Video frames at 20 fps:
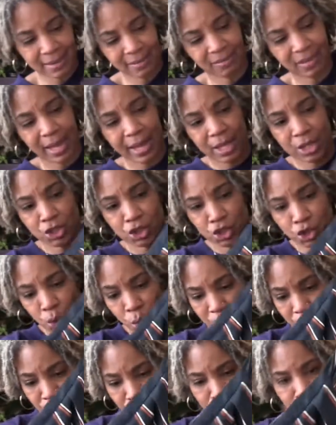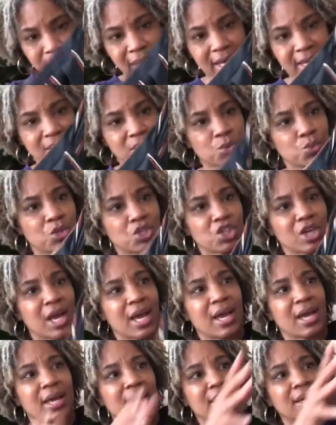of like a shorter dress, which
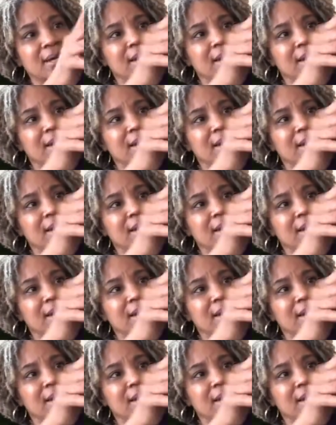I'll